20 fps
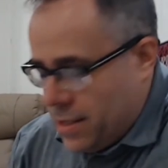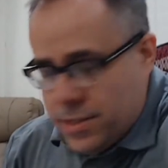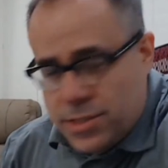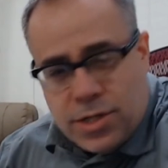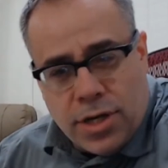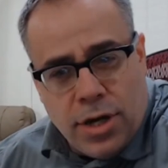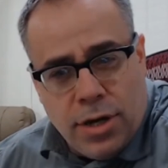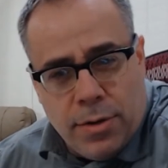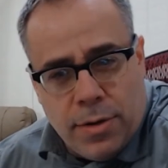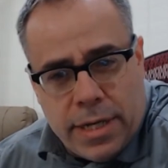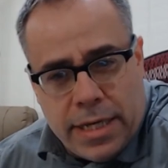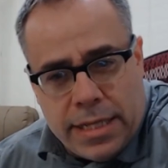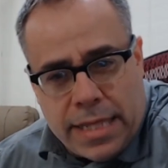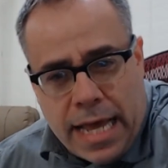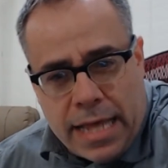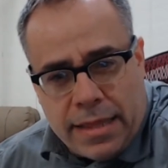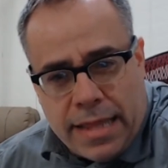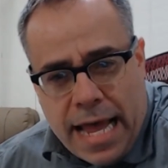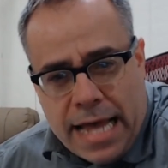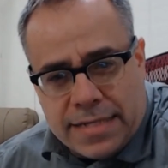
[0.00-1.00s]
So in
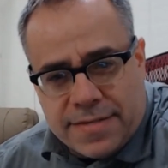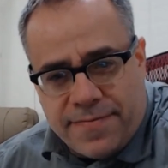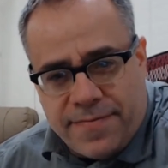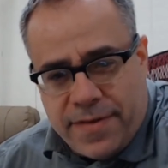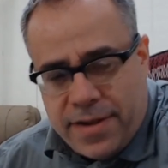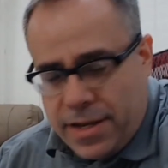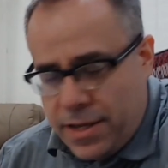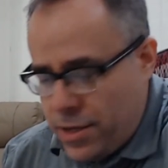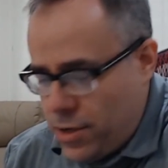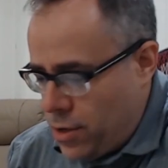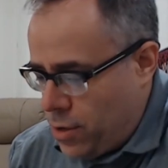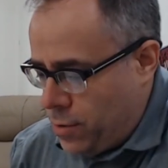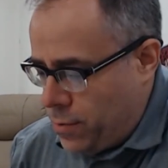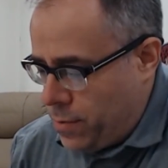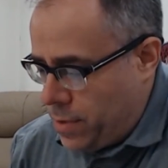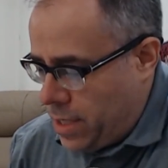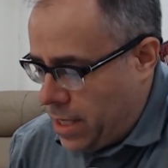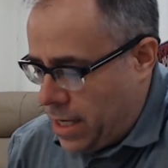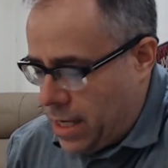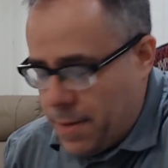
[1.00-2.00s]
that last
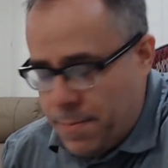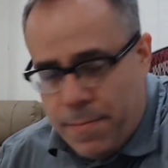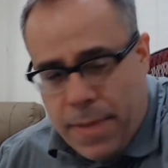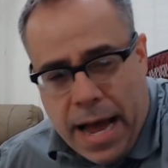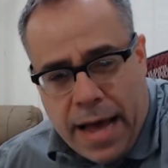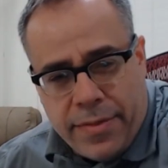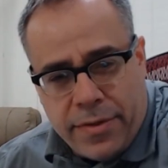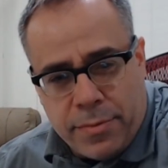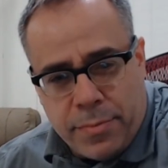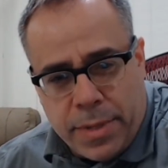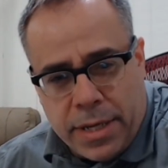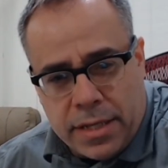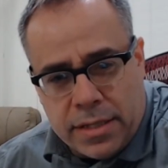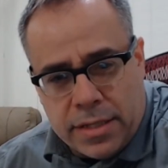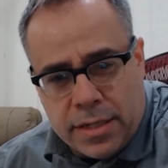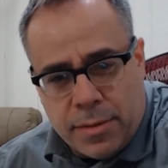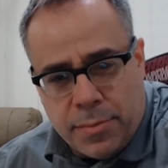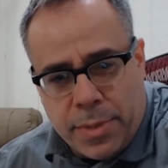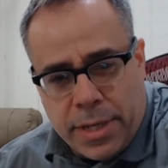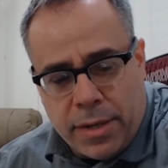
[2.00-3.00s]
video, it bothered me a
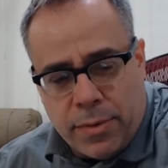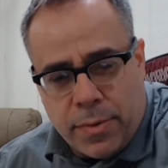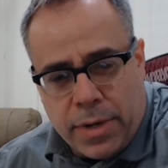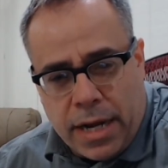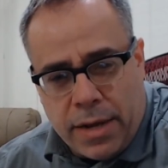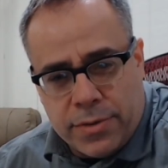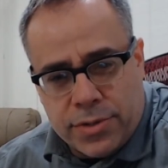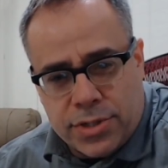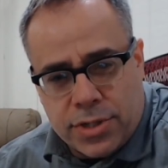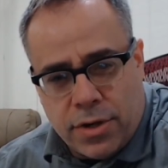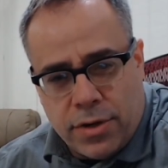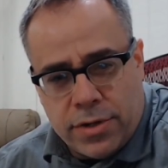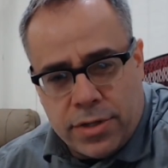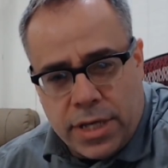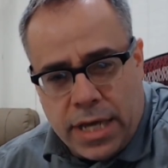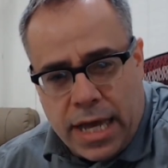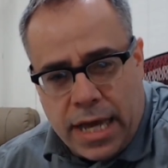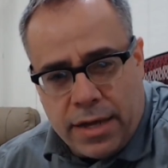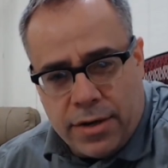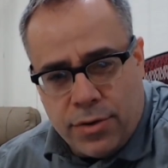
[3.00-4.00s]
little bit when I was showing
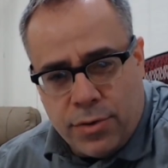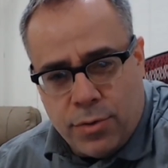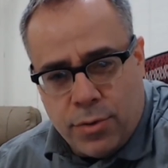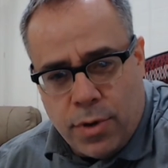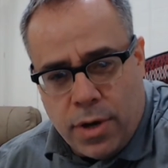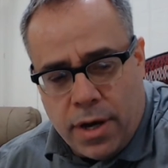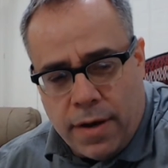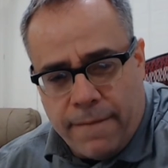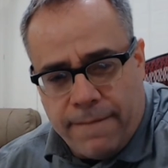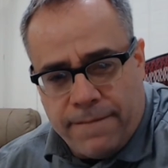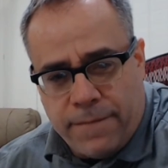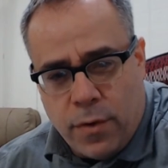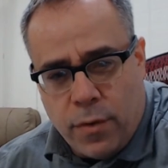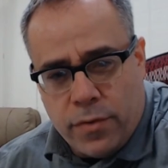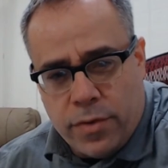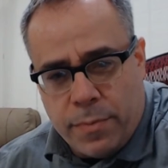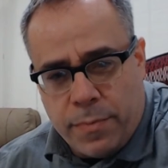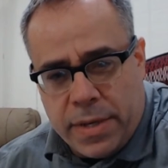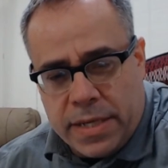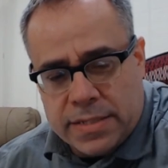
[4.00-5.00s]
you how to
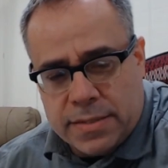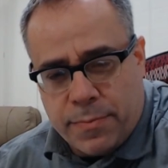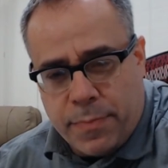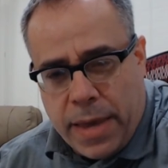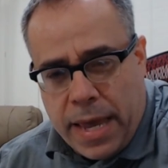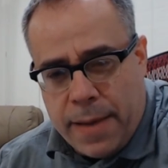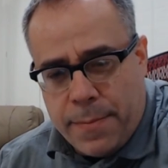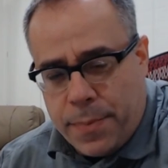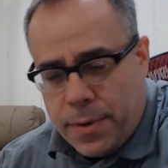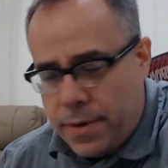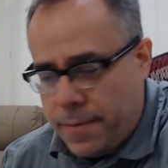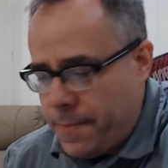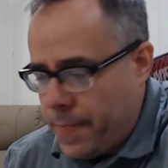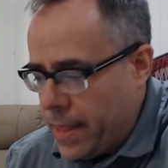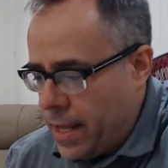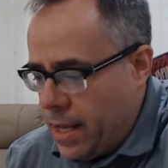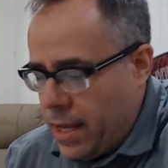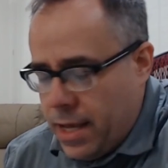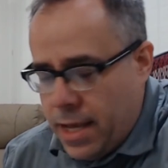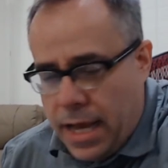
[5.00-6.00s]
fold the piece of paper.
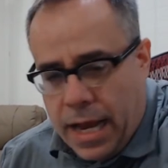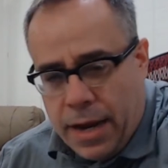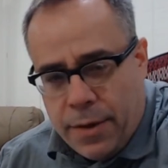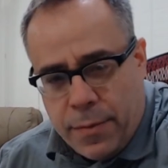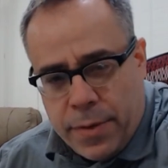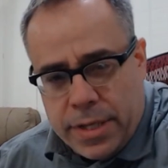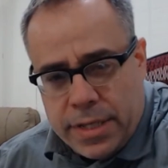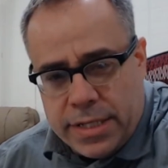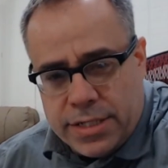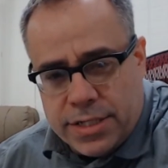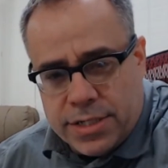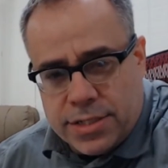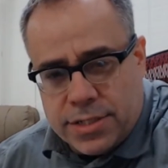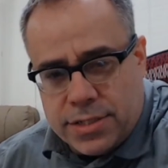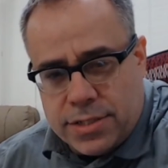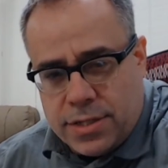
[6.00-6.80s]
I really just,